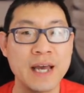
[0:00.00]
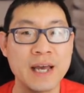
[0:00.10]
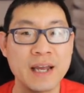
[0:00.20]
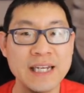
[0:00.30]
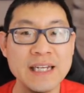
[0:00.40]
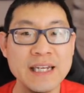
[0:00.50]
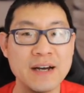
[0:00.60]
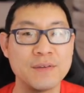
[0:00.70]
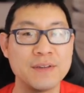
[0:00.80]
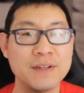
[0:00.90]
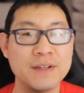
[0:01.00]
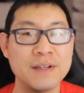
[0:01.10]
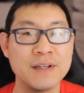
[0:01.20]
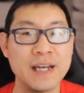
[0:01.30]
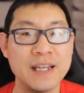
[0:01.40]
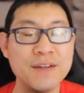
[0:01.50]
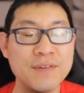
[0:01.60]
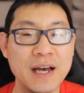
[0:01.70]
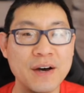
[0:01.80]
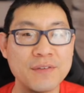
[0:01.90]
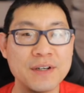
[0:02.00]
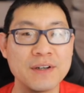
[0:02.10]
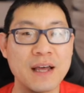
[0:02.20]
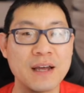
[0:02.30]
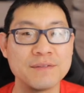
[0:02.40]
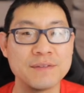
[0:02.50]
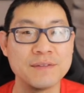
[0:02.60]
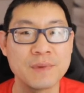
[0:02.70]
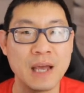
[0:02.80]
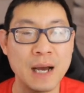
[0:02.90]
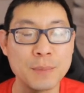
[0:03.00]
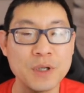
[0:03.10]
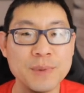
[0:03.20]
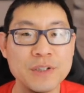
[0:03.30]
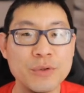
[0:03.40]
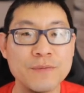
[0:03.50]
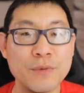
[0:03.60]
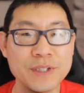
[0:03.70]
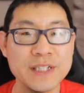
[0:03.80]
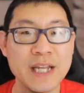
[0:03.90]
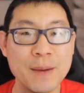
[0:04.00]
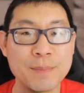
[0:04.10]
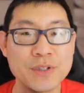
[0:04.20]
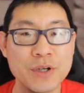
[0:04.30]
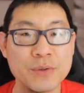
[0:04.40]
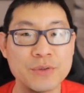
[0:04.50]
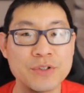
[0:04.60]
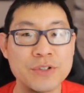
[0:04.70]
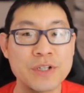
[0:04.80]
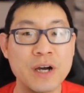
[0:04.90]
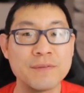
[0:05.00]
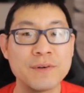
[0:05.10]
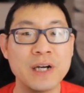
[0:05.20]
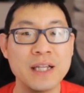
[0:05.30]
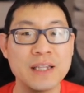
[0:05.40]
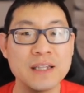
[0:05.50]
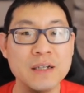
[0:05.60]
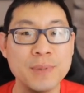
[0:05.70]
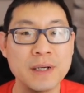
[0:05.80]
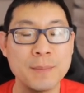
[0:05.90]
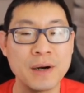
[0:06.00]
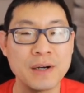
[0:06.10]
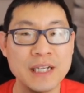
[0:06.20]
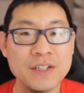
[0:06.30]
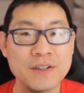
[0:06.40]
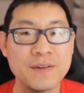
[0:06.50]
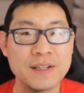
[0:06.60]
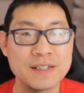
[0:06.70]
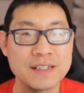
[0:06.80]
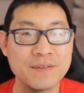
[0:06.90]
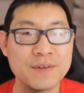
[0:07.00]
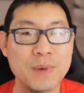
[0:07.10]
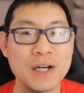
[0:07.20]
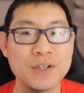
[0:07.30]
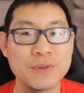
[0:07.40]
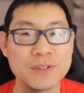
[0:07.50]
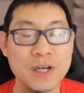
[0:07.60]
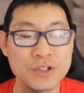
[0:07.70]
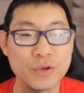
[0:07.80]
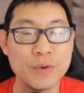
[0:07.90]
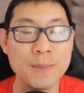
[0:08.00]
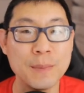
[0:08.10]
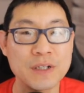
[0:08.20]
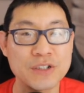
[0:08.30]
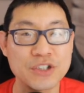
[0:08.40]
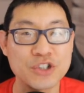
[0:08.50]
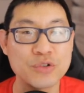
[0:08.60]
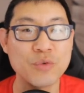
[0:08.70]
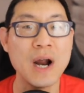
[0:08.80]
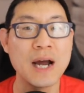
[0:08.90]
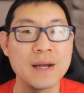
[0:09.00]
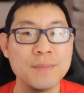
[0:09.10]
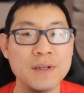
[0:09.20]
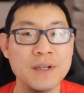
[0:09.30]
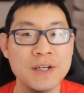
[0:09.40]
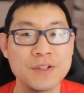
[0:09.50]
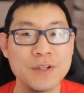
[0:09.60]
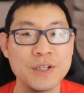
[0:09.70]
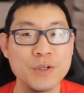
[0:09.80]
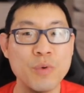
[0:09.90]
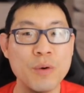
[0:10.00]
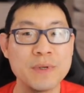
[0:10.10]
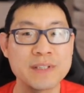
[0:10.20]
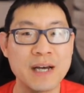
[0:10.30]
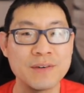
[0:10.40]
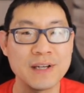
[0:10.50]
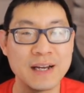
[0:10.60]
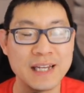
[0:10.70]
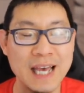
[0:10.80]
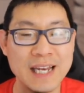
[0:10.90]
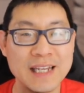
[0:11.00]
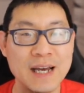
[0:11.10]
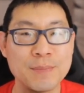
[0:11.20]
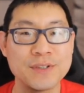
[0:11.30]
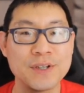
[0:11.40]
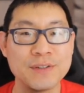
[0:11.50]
eat healthy, and live a healthier life. I'm going to be doing 14 episodes to cover a little bit about each of the 7 modules. So remember to subscribe so that you won't miss out on any episode.